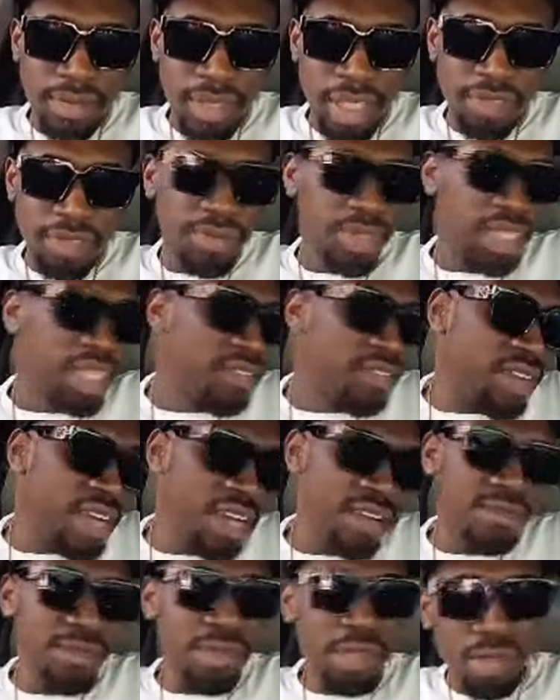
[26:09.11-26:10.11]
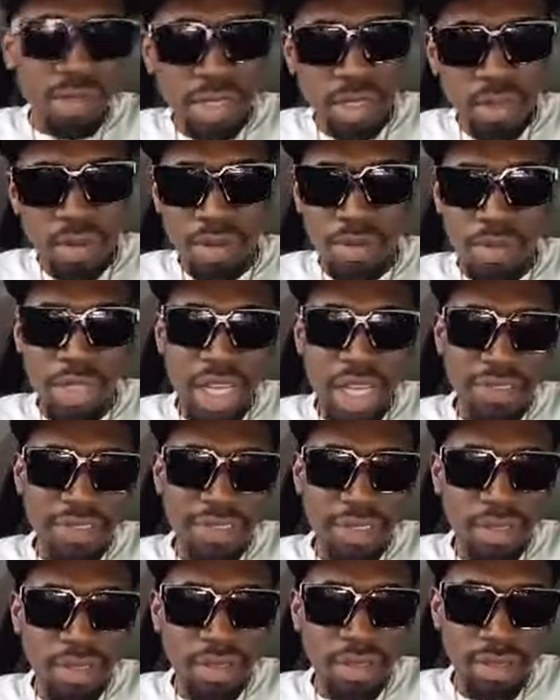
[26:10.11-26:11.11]
If me never have music, what would I have to
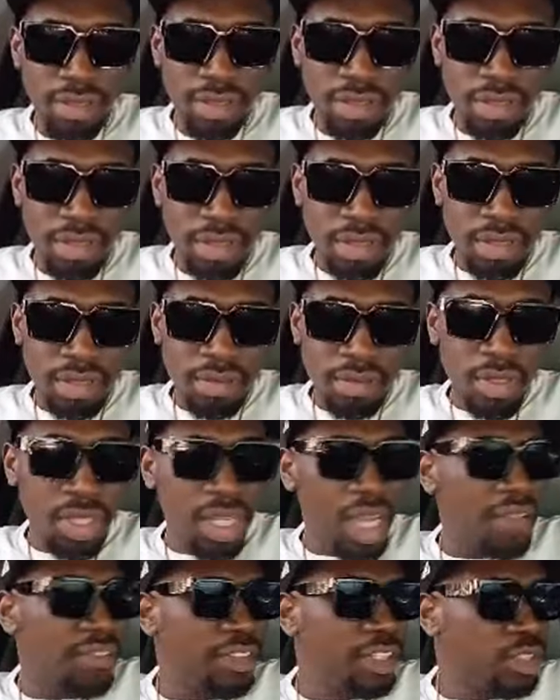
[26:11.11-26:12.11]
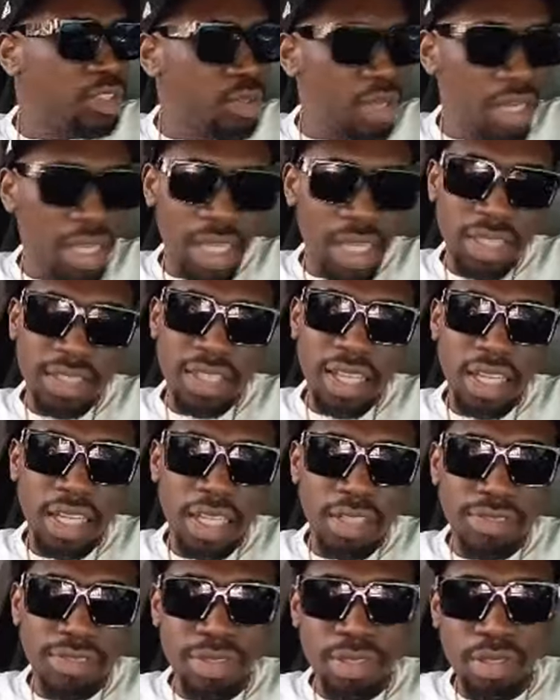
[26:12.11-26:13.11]
do? Would have a chew and a
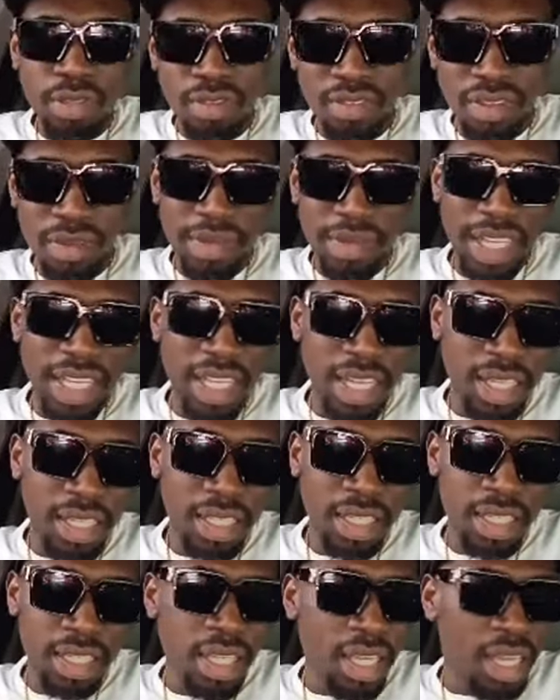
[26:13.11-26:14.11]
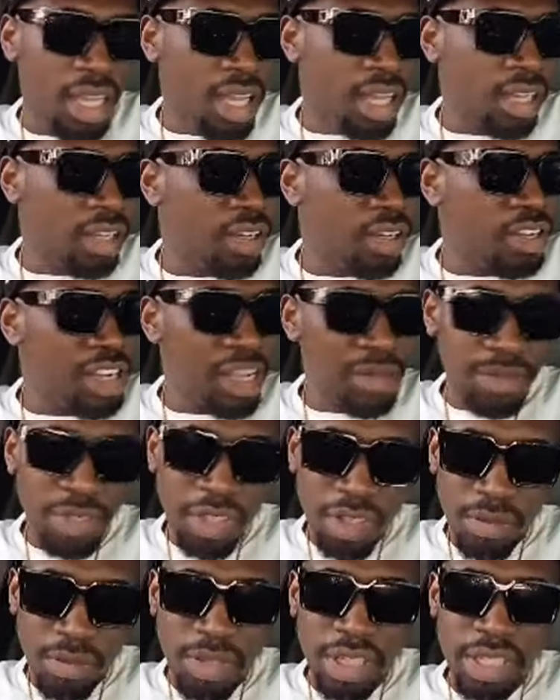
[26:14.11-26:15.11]
stocking foot over me and, and go rob
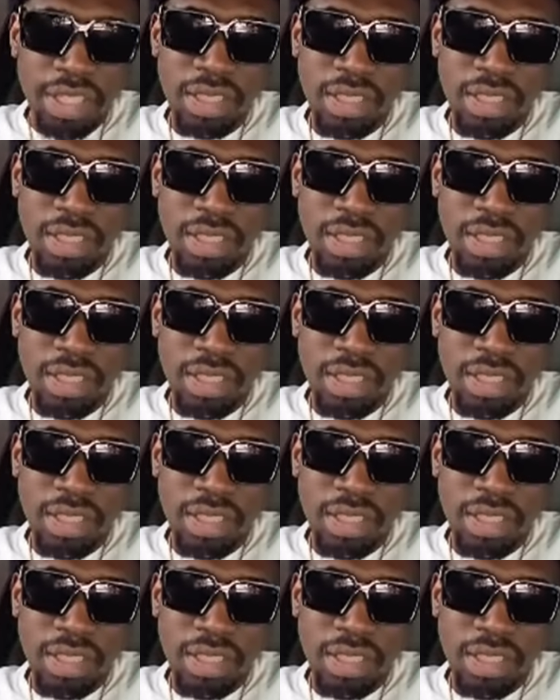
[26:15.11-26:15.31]
somewhere.